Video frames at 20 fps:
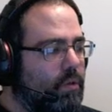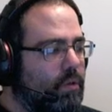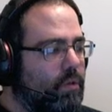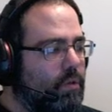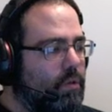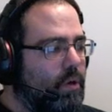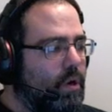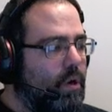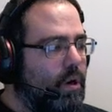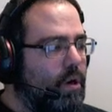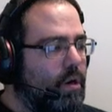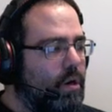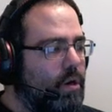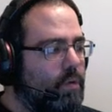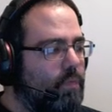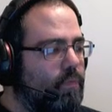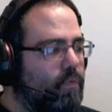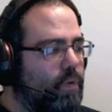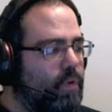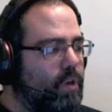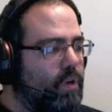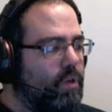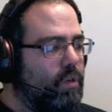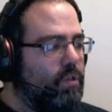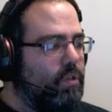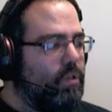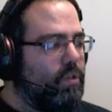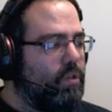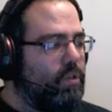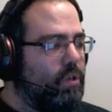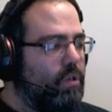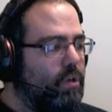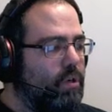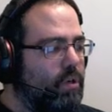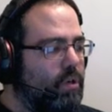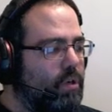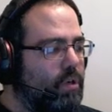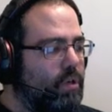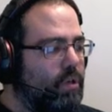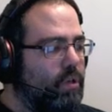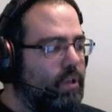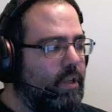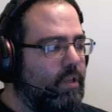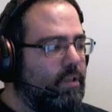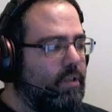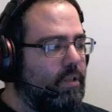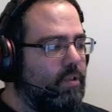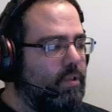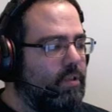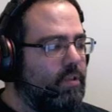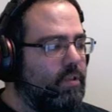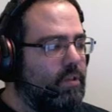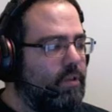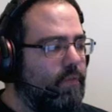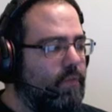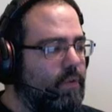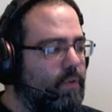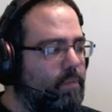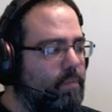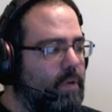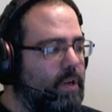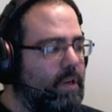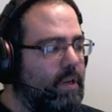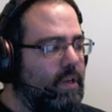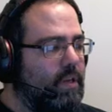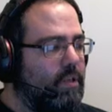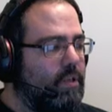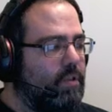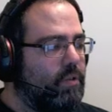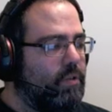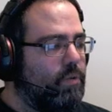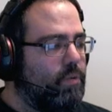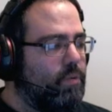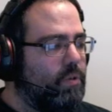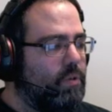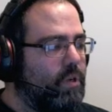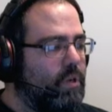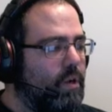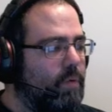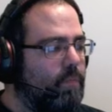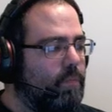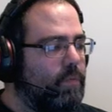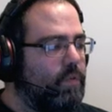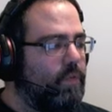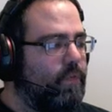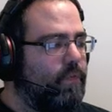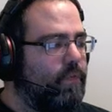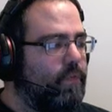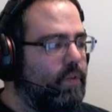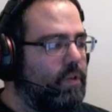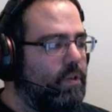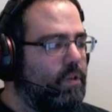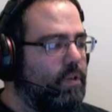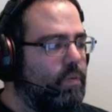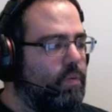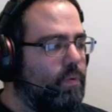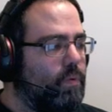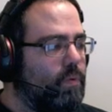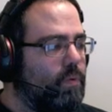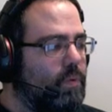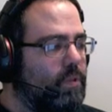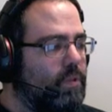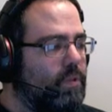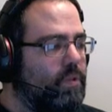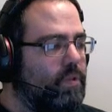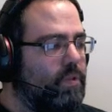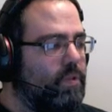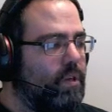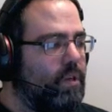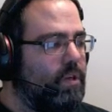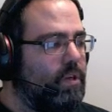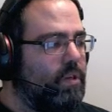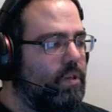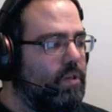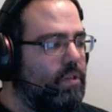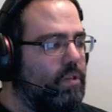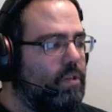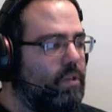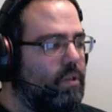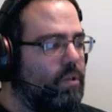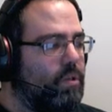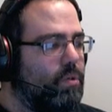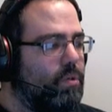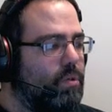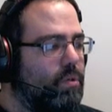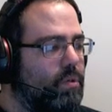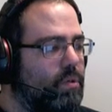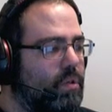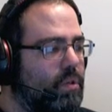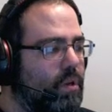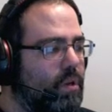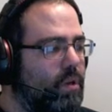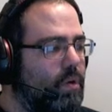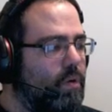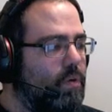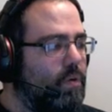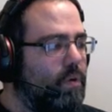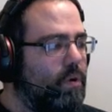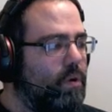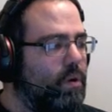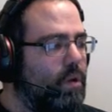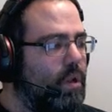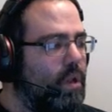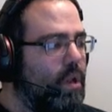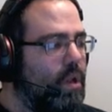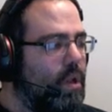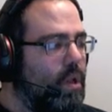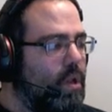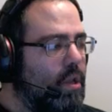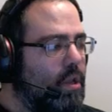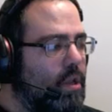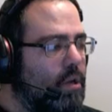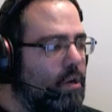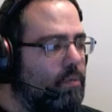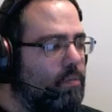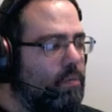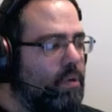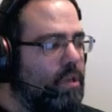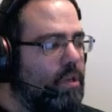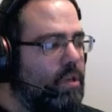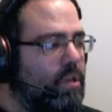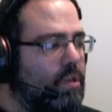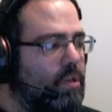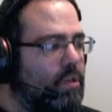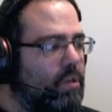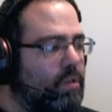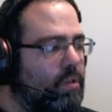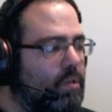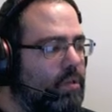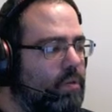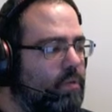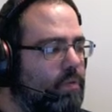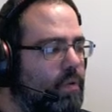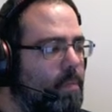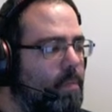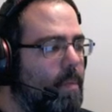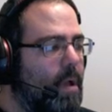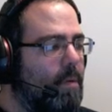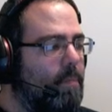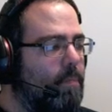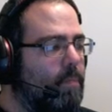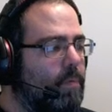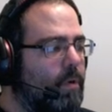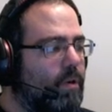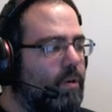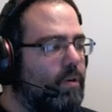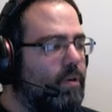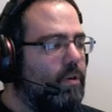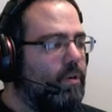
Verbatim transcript: I am reassured that the Silver Blades who come to finish what we started centuries ago, please remember